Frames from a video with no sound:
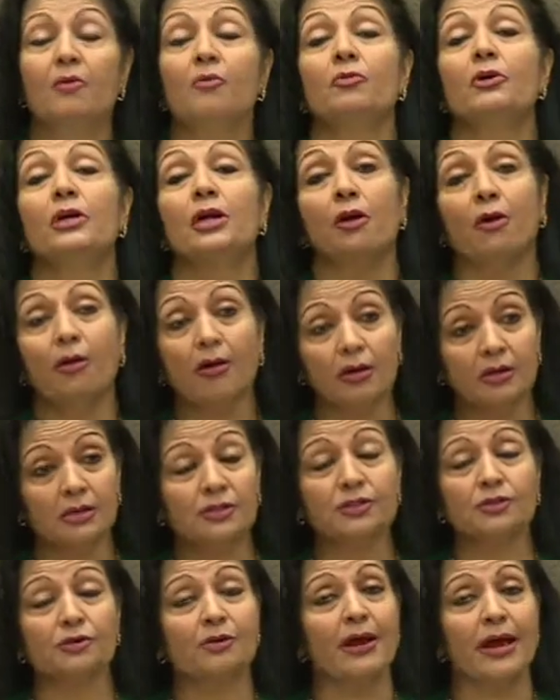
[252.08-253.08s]
We
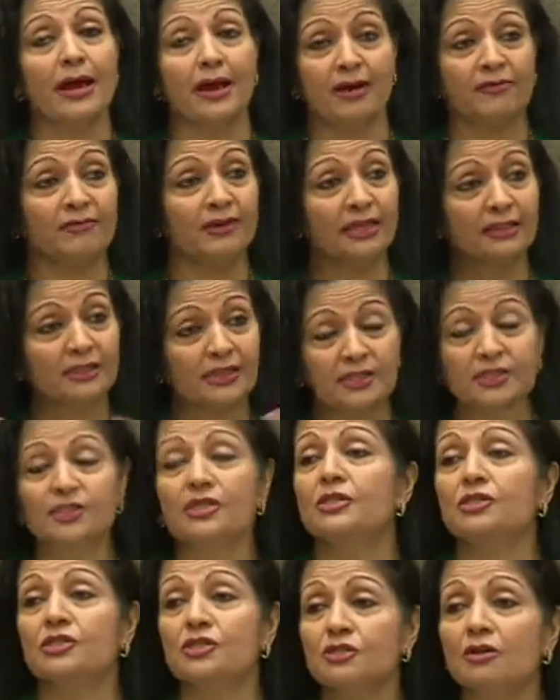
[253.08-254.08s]
also have, at this
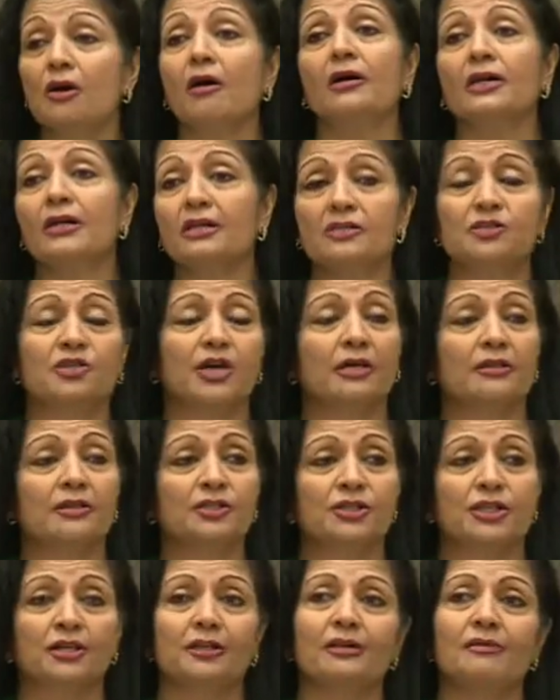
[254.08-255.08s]
historic
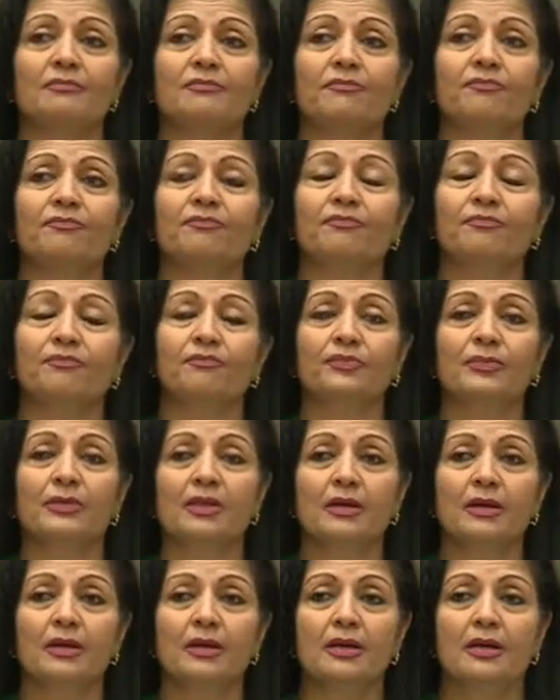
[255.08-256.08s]
juncture,
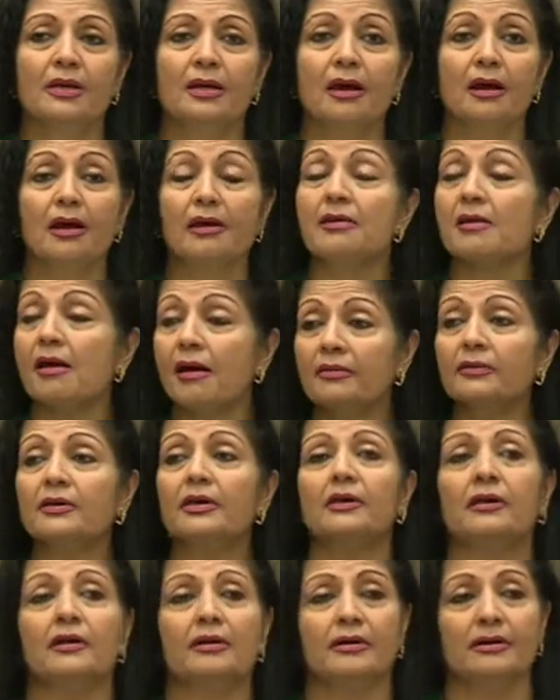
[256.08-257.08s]

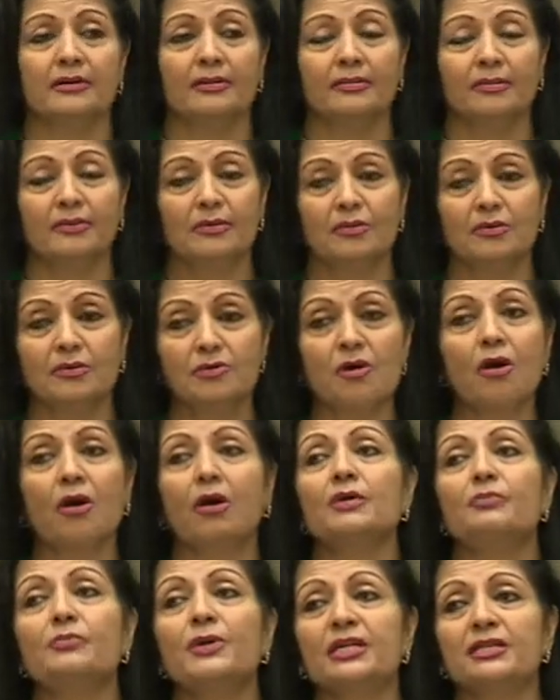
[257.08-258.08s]
another
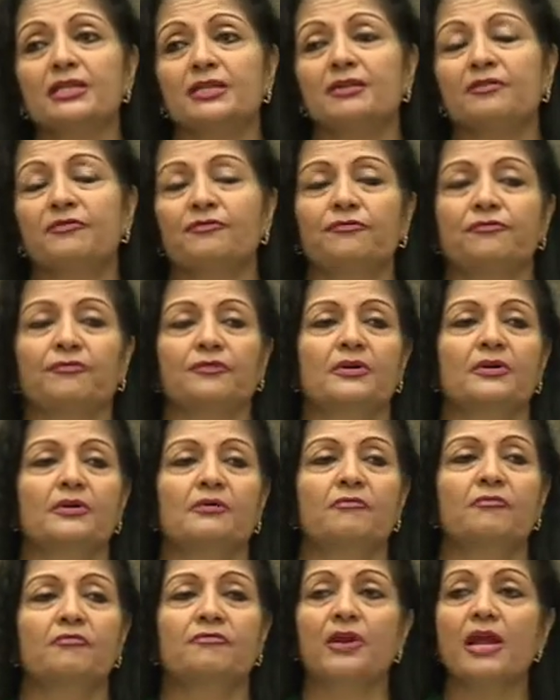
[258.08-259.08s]
normative
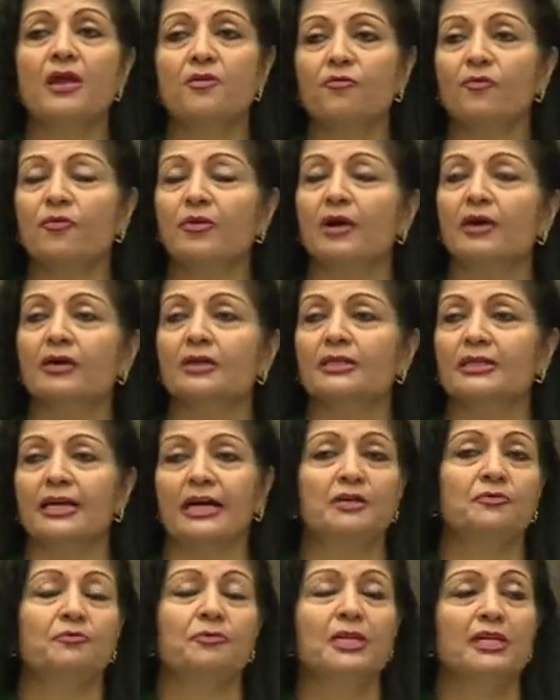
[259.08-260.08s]
framework
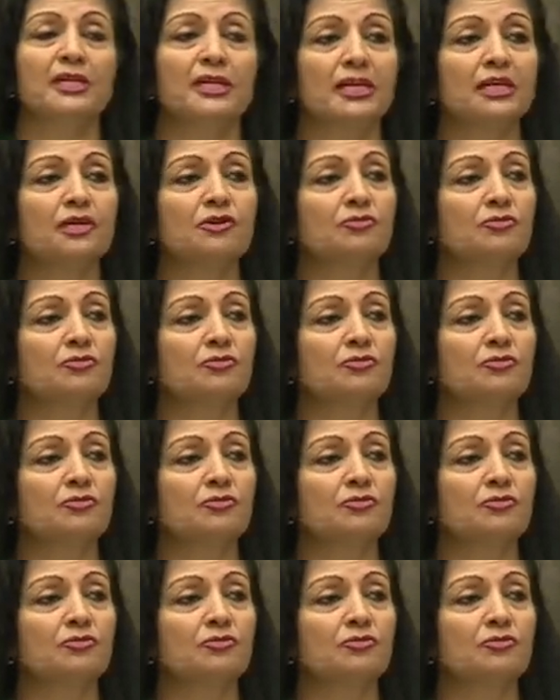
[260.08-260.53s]
that we need